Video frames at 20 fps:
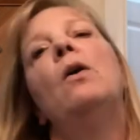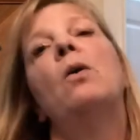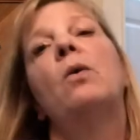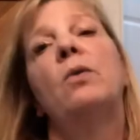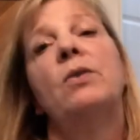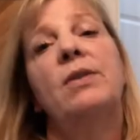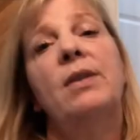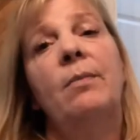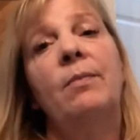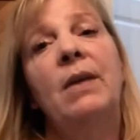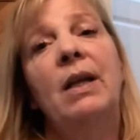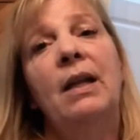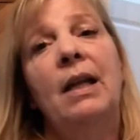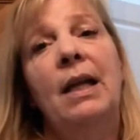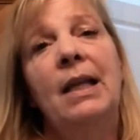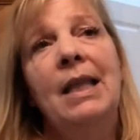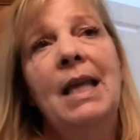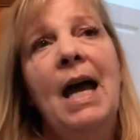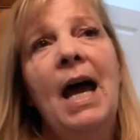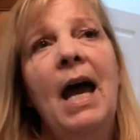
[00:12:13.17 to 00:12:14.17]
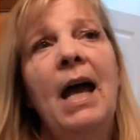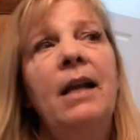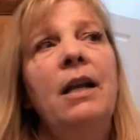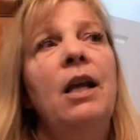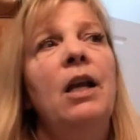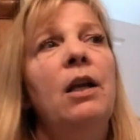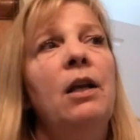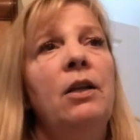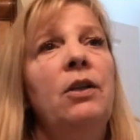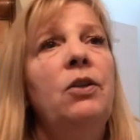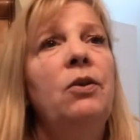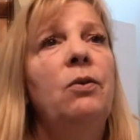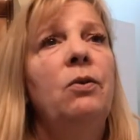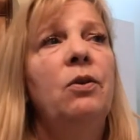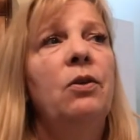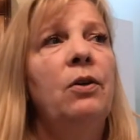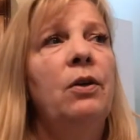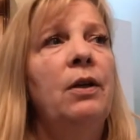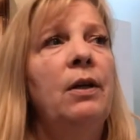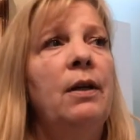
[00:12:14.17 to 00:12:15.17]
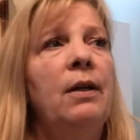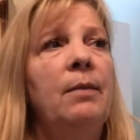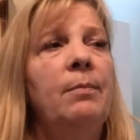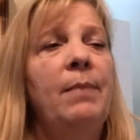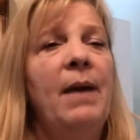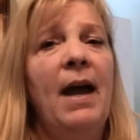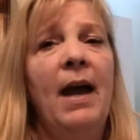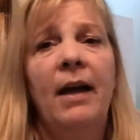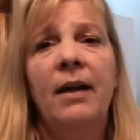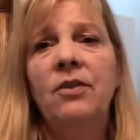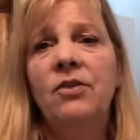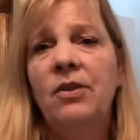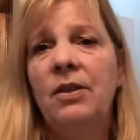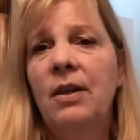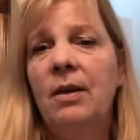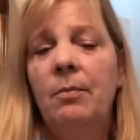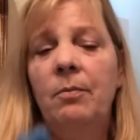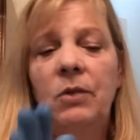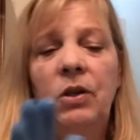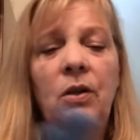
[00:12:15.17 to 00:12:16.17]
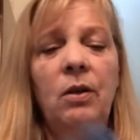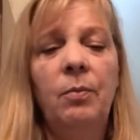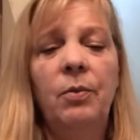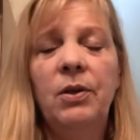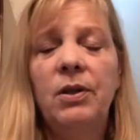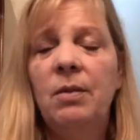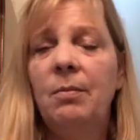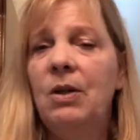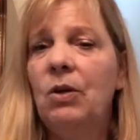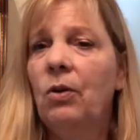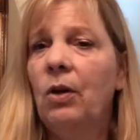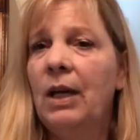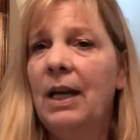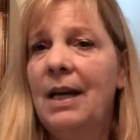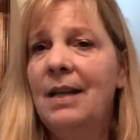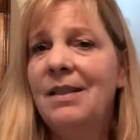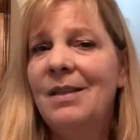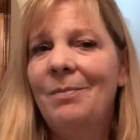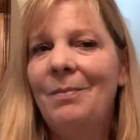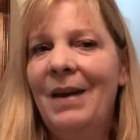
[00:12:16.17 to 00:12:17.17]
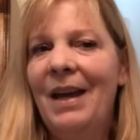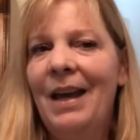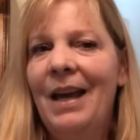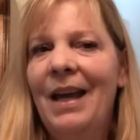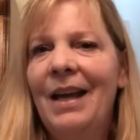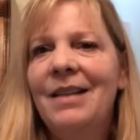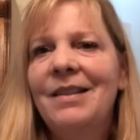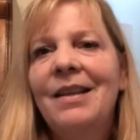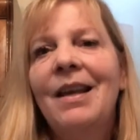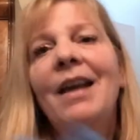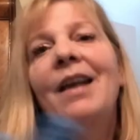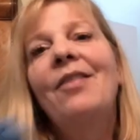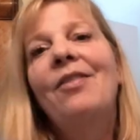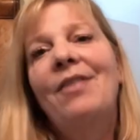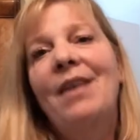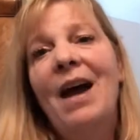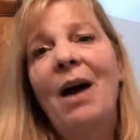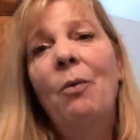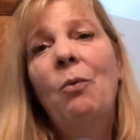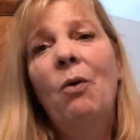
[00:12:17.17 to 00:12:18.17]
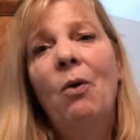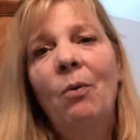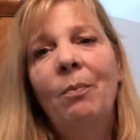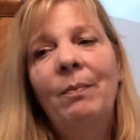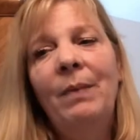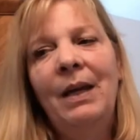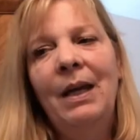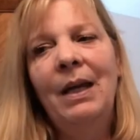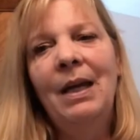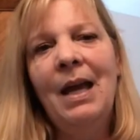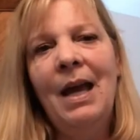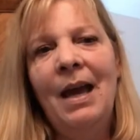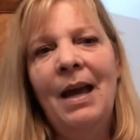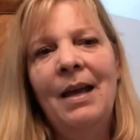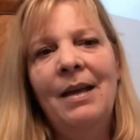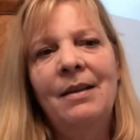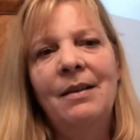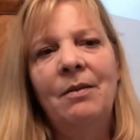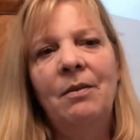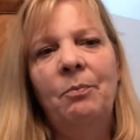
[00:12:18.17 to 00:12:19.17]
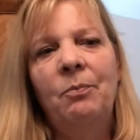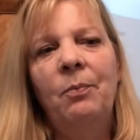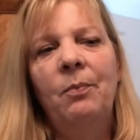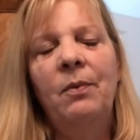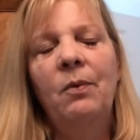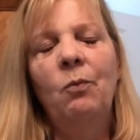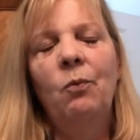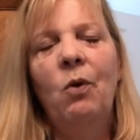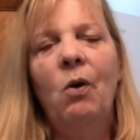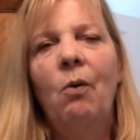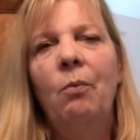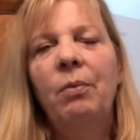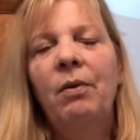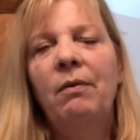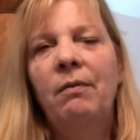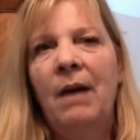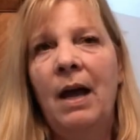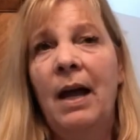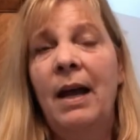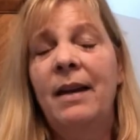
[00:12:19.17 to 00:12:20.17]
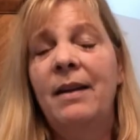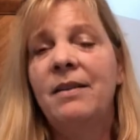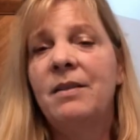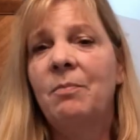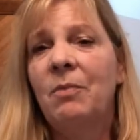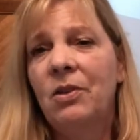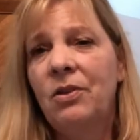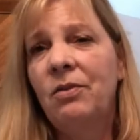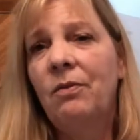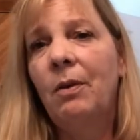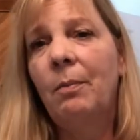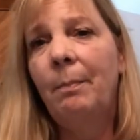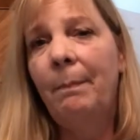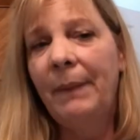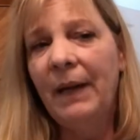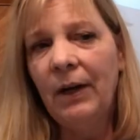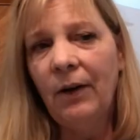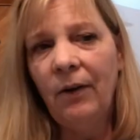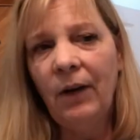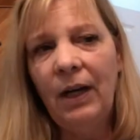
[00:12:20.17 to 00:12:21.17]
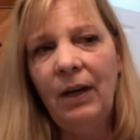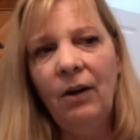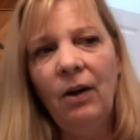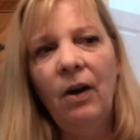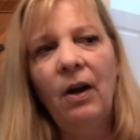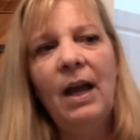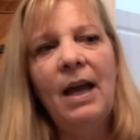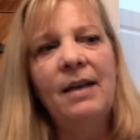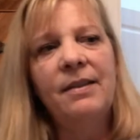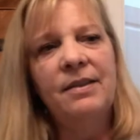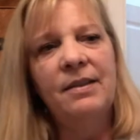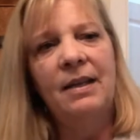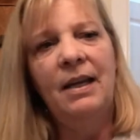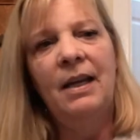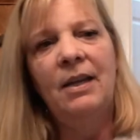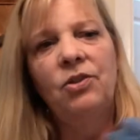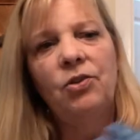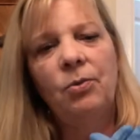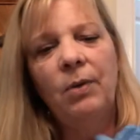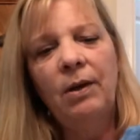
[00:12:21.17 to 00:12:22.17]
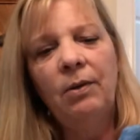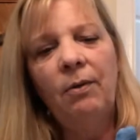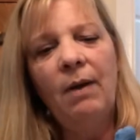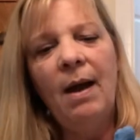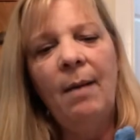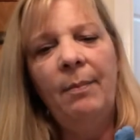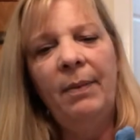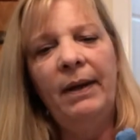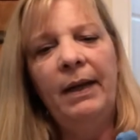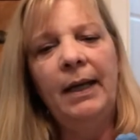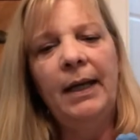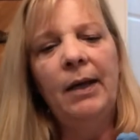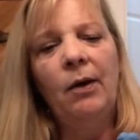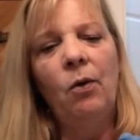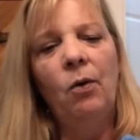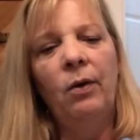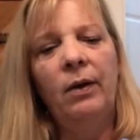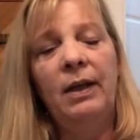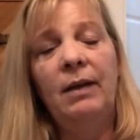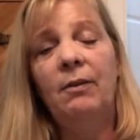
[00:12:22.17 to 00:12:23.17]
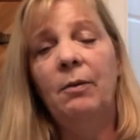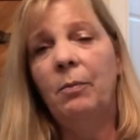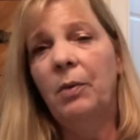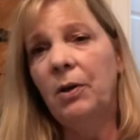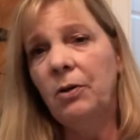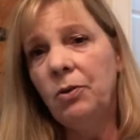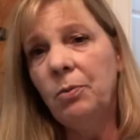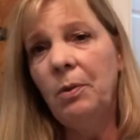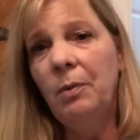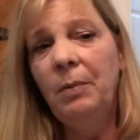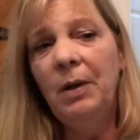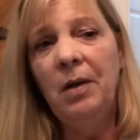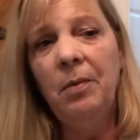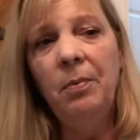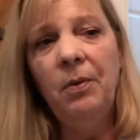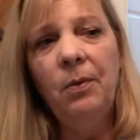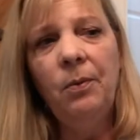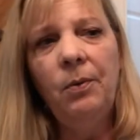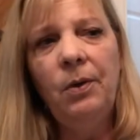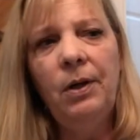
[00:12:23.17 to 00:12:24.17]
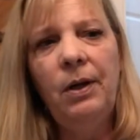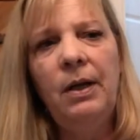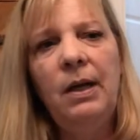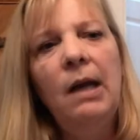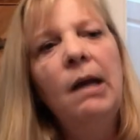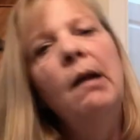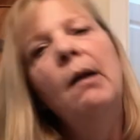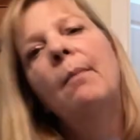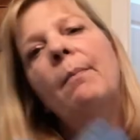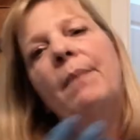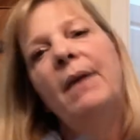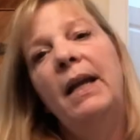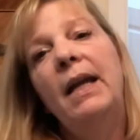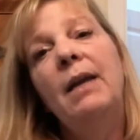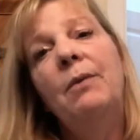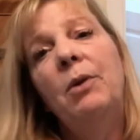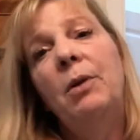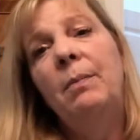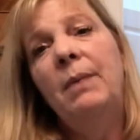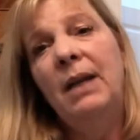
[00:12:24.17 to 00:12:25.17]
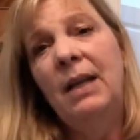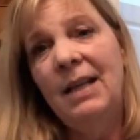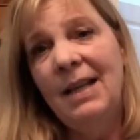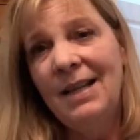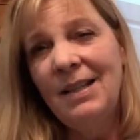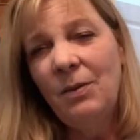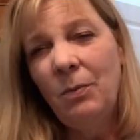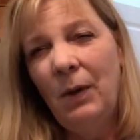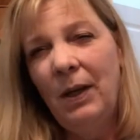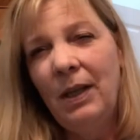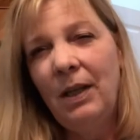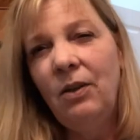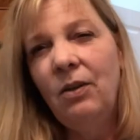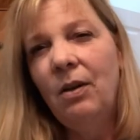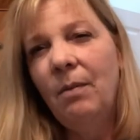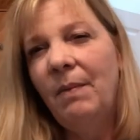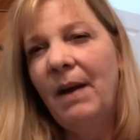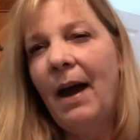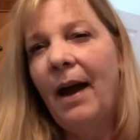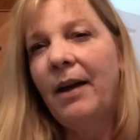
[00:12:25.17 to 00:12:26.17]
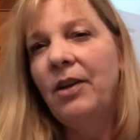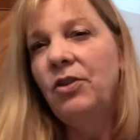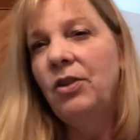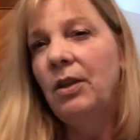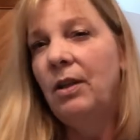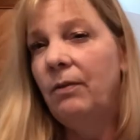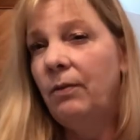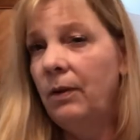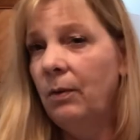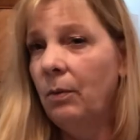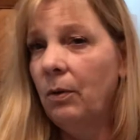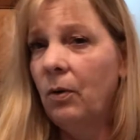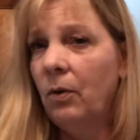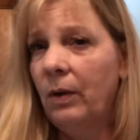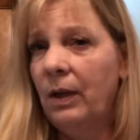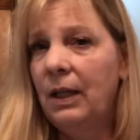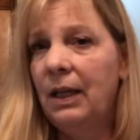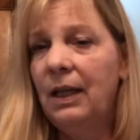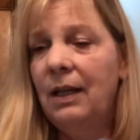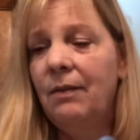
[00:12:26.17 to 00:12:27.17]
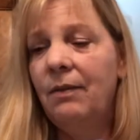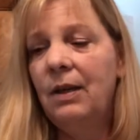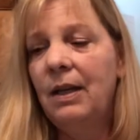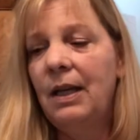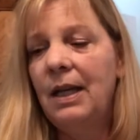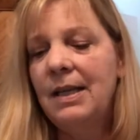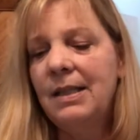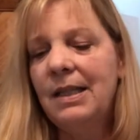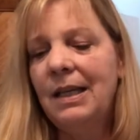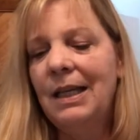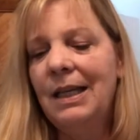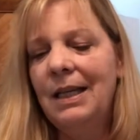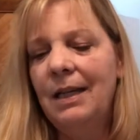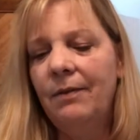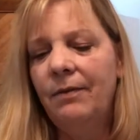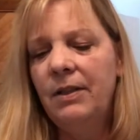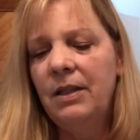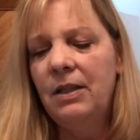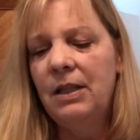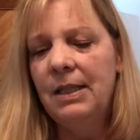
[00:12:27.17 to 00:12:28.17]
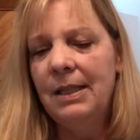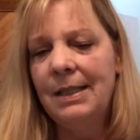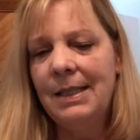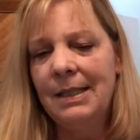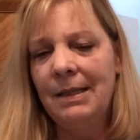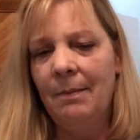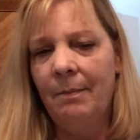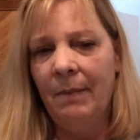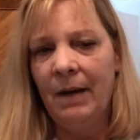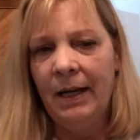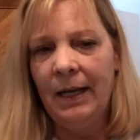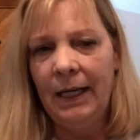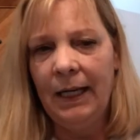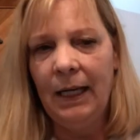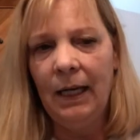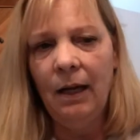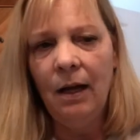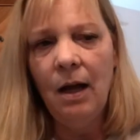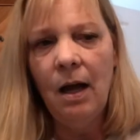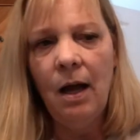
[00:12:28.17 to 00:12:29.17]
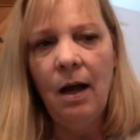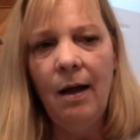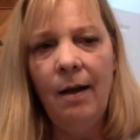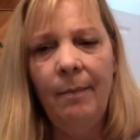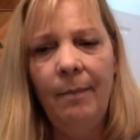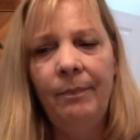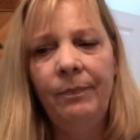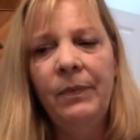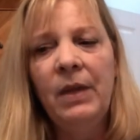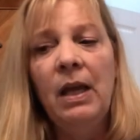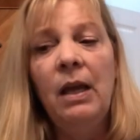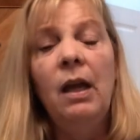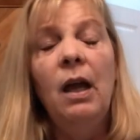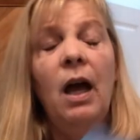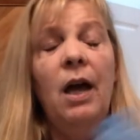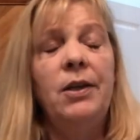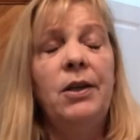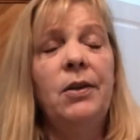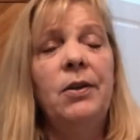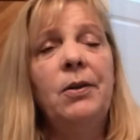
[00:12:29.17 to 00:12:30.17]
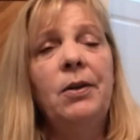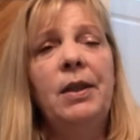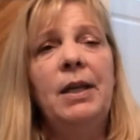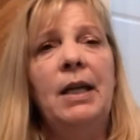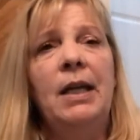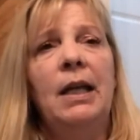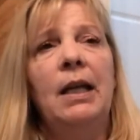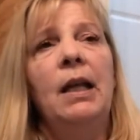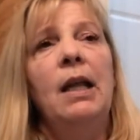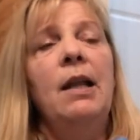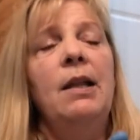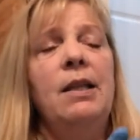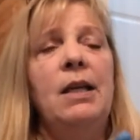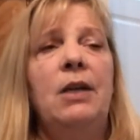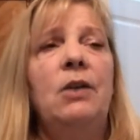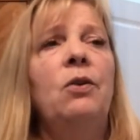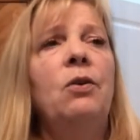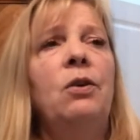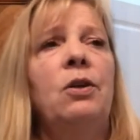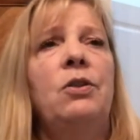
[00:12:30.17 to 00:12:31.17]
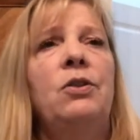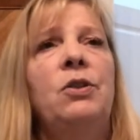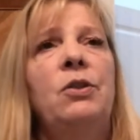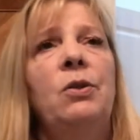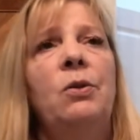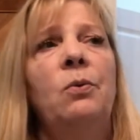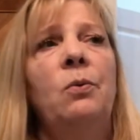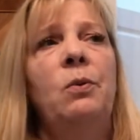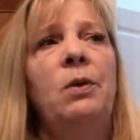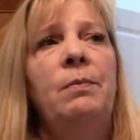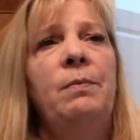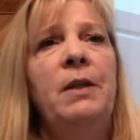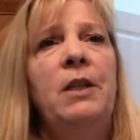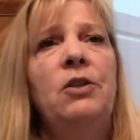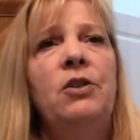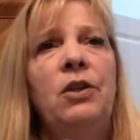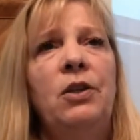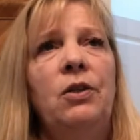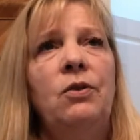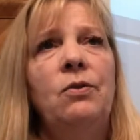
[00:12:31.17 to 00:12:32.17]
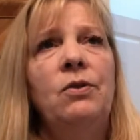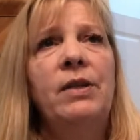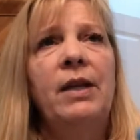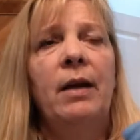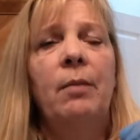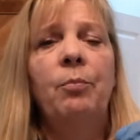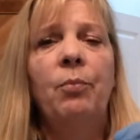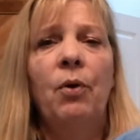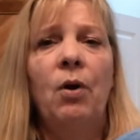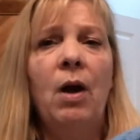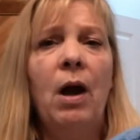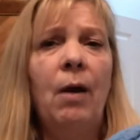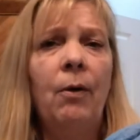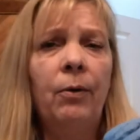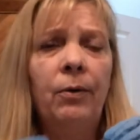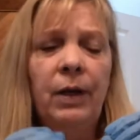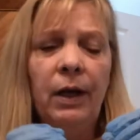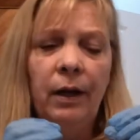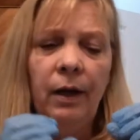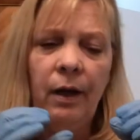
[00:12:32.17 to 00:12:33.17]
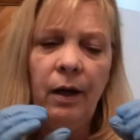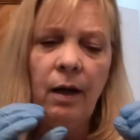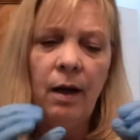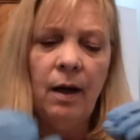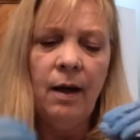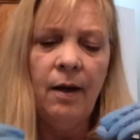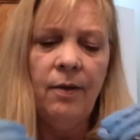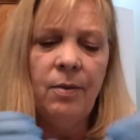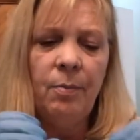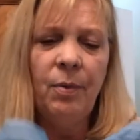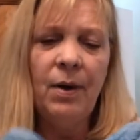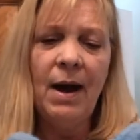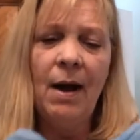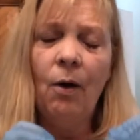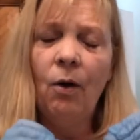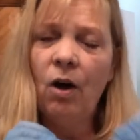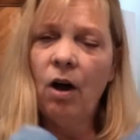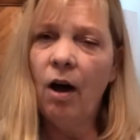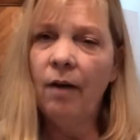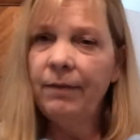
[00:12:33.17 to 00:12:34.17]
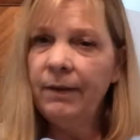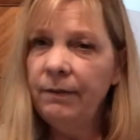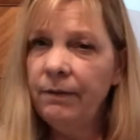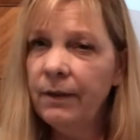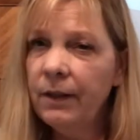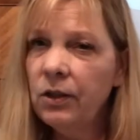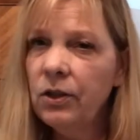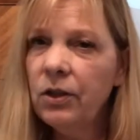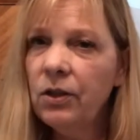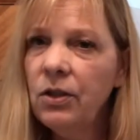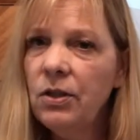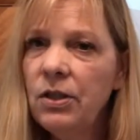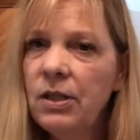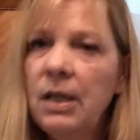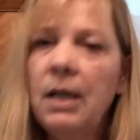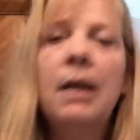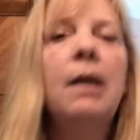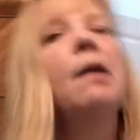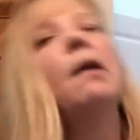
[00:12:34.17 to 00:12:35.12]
or something like that. You could package them, you could put them in organza bags. That won't be at, won't provide as much of a barrier as say shrink wrapping or even parchment paper would, but it would be a nice way that you could package it if you were going to give it as a gift to somebody. Um, another thing that you could do would be to use like brown, uh, the brown coffee filters